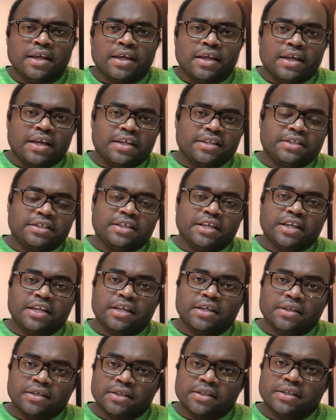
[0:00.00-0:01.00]
It's
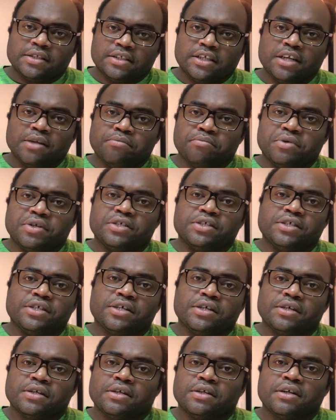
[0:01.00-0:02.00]
getting
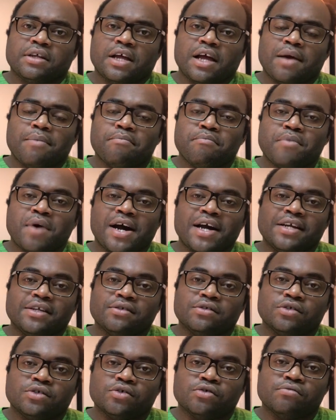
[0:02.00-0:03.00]
busier. I might
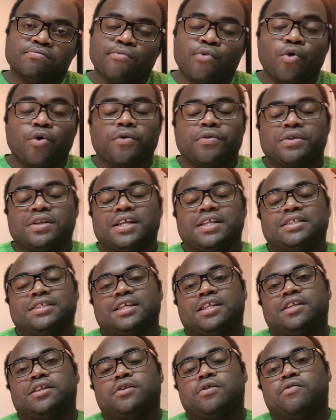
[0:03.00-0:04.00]
do more than I
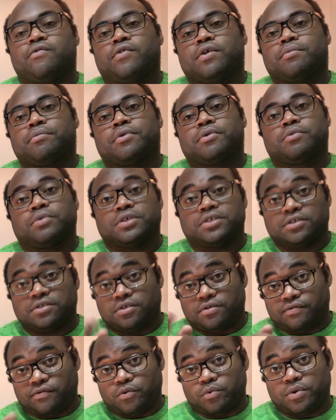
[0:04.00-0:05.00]
did in November, which
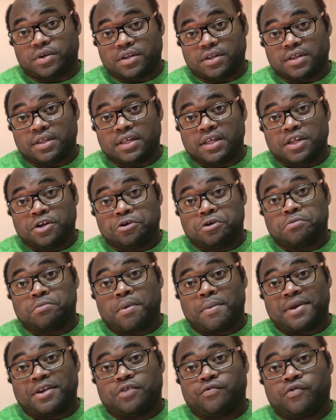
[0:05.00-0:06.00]
if you want to know about
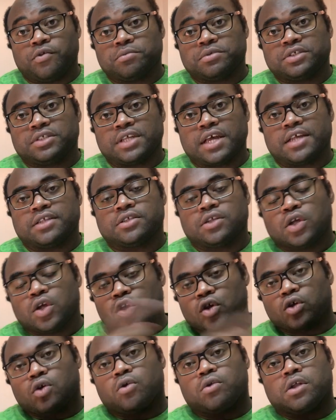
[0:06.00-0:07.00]
my November stats,
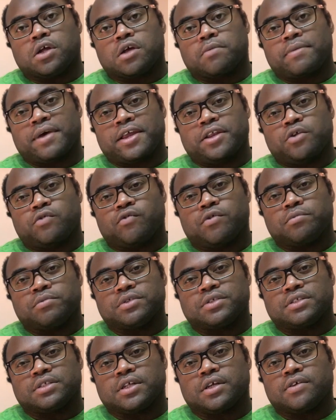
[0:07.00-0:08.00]
go look at my November
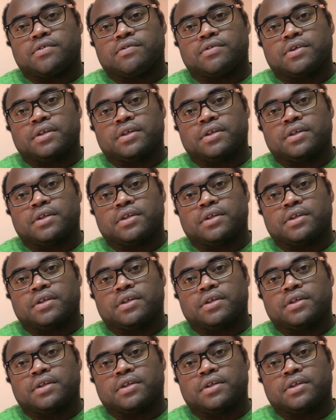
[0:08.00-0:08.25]
stuff.